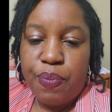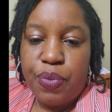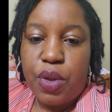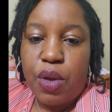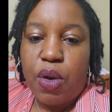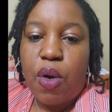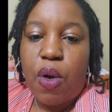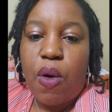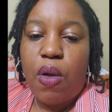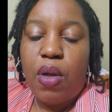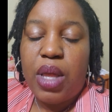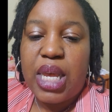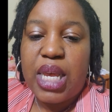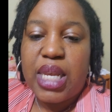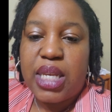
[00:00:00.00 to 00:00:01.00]
The
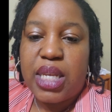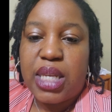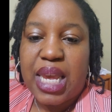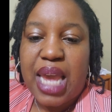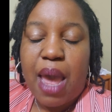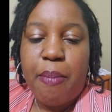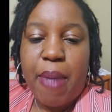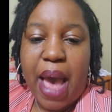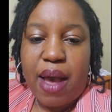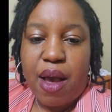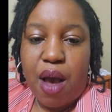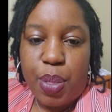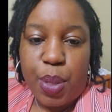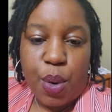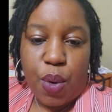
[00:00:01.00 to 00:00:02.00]
goal is to get back
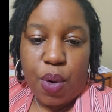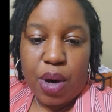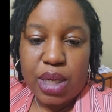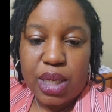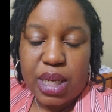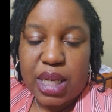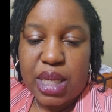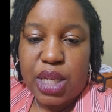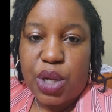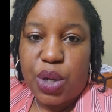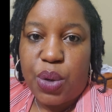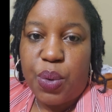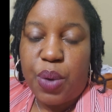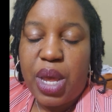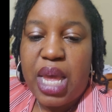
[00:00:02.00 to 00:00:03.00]
on the horse, is
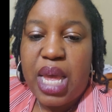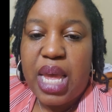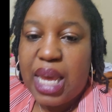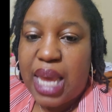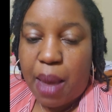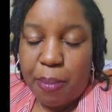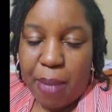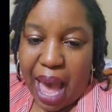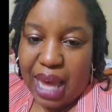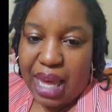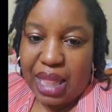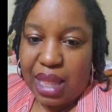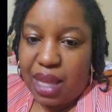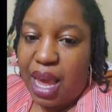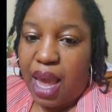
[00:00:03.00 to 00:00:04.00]
to get back
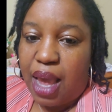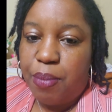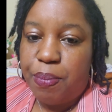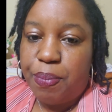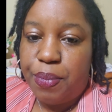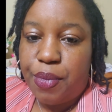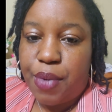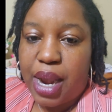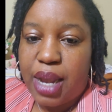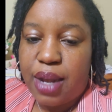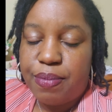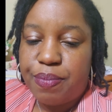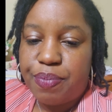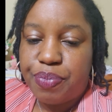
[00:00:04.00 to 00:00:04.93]
in the game, right?